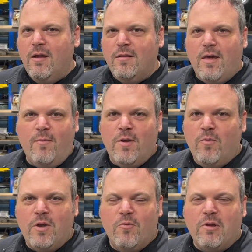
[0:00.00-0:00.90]
tell me
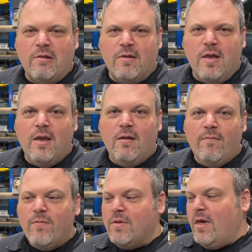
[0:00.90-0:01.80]
what you want to see.
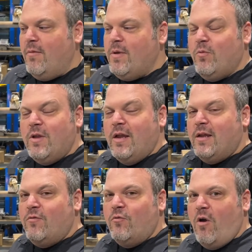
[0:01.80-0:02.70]
Tell me what I
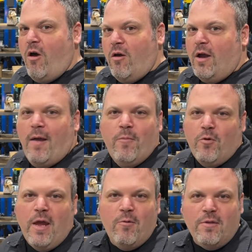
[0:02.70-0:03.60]
did wrong. I'm
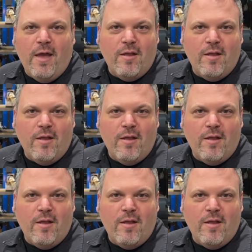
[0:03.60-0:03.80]
okay with that